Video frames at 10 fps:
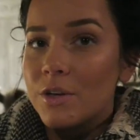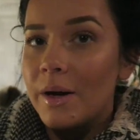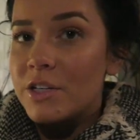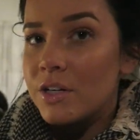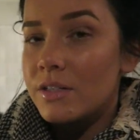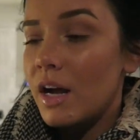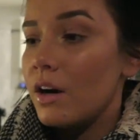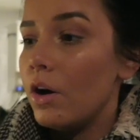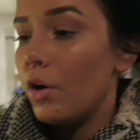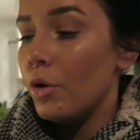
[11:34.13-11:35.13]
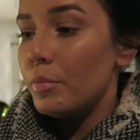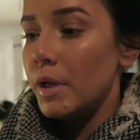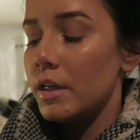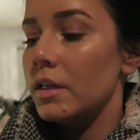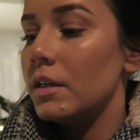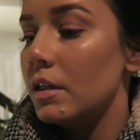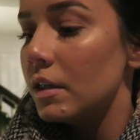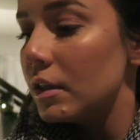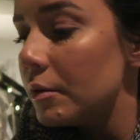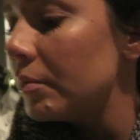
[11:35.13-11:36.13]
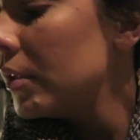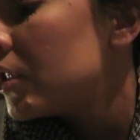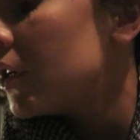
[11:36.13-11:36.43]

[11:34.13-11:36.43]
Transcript: So I just got home. Let me